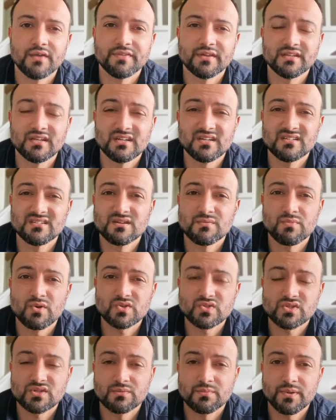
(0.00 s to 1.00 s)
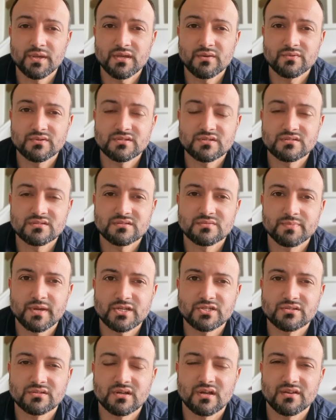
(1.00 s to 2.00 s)
did a dermoscopy, which is a
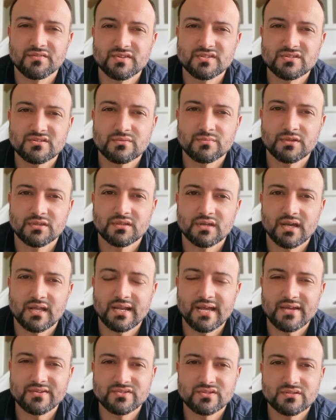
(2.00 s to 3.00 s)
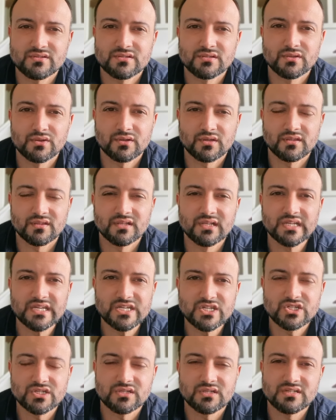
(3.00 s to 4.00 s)
special kind of instrument that allows you to look at the
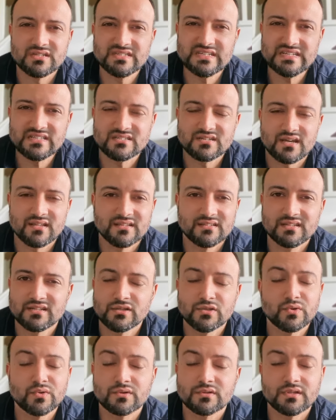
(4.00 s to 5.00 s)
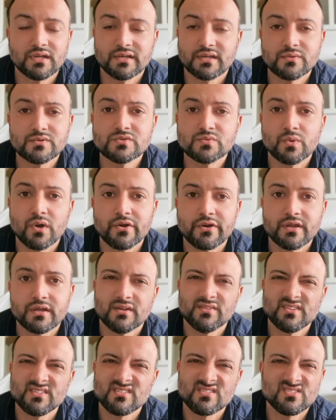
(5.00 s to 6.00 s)
lesion in detail. It didn't look like it was
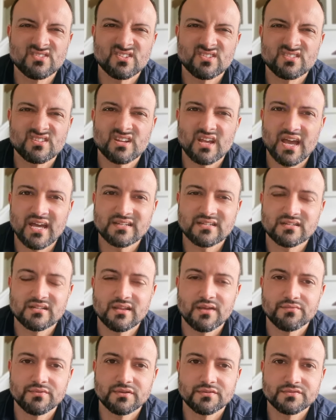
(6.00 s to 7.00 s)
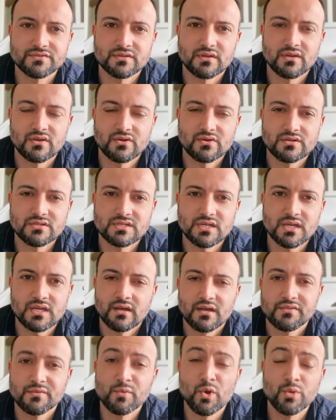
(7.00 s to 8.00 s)
worrying. This is just an added level of security.
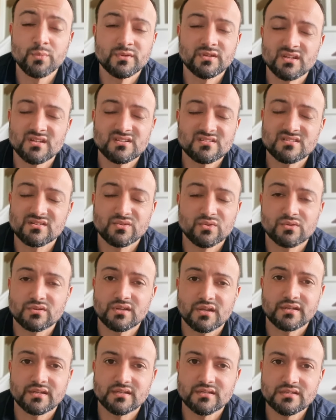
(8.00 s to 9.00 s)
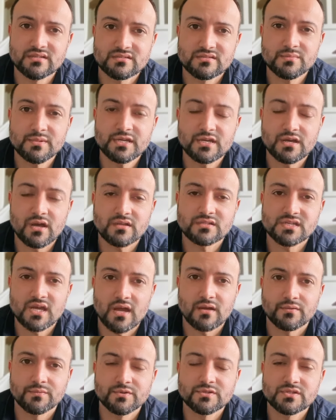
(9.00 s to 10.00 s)
At the moment, it doesn't look like it needs to be cut
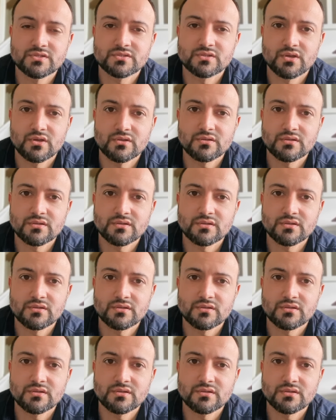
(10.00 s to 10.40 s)
out, which is good.